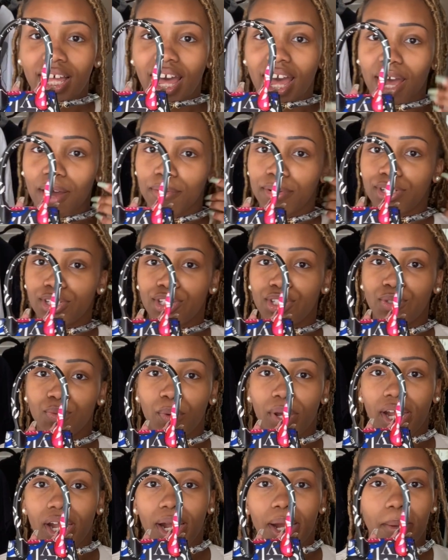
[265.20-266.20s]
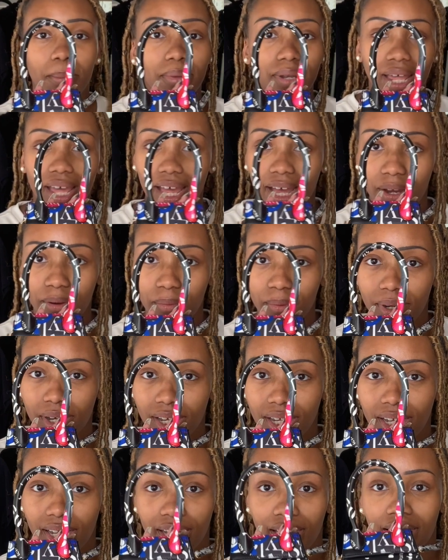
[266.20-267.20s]
I would just wear a black
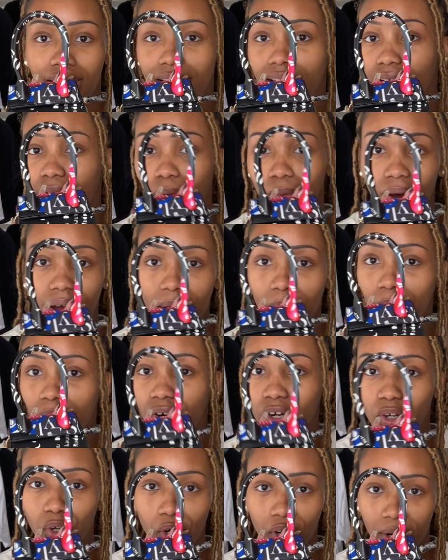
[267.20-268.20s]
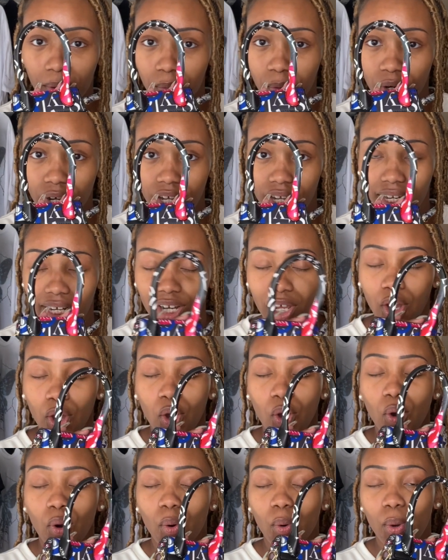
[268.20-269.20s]
one, a white one, a cream one,
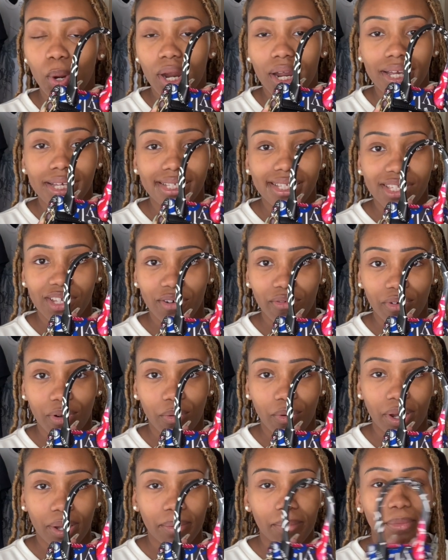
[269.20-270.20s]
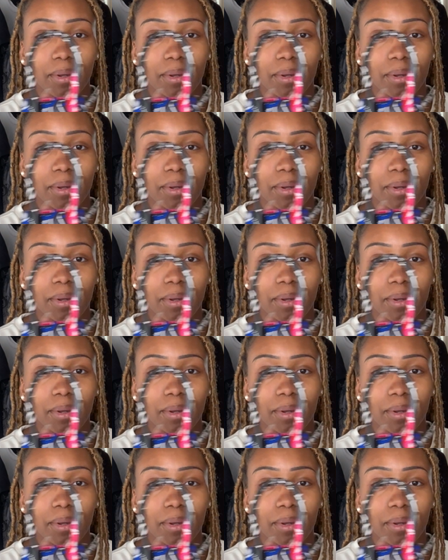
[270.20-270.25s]
or a silver one.